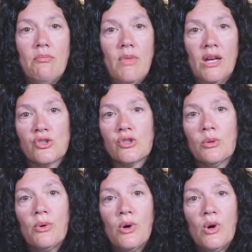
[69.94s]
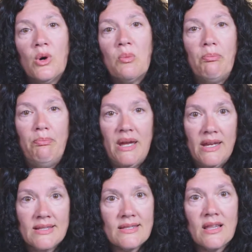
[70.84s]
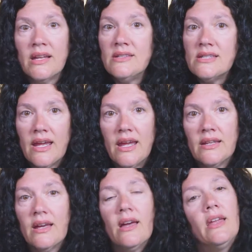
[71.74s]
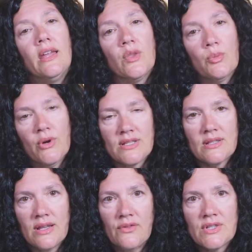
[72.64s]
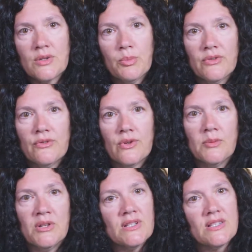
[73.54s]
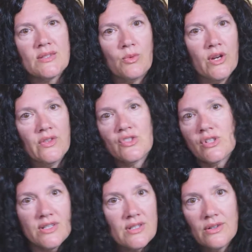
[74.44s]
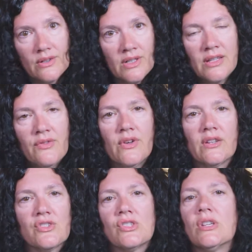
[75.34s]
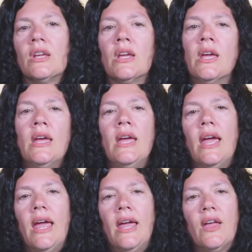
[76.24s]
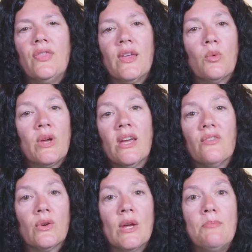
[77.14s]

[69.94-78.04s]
measurable baseline data and the present levels of performance, where the child's currently functioning, and then we have very